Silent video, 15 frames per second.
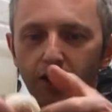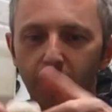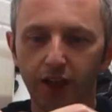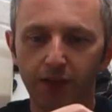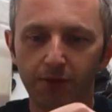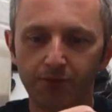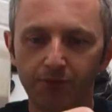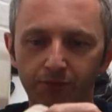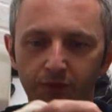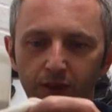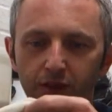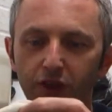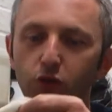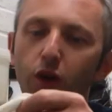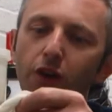
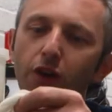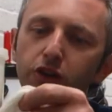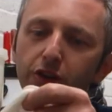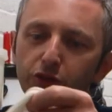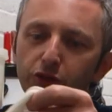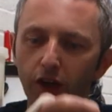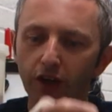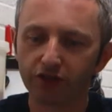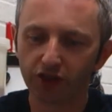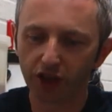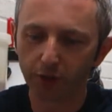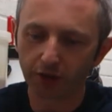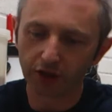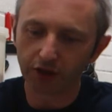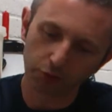There's quite a few different ways to do
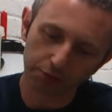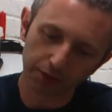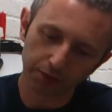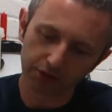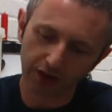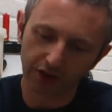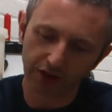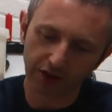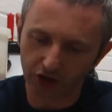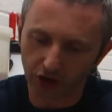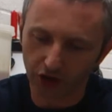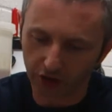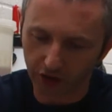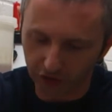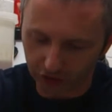it. Some people say
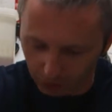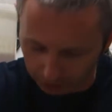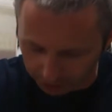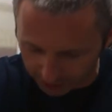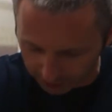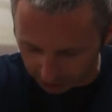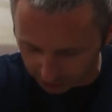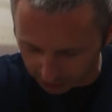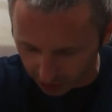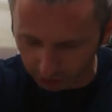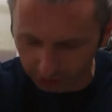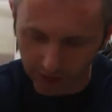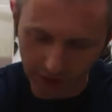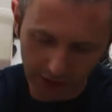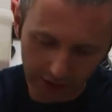stir it, some people don't,
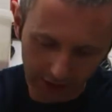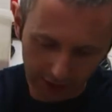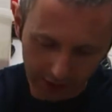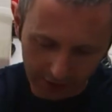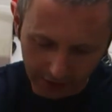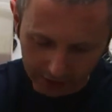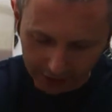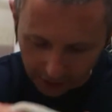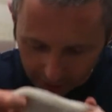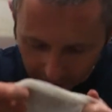this and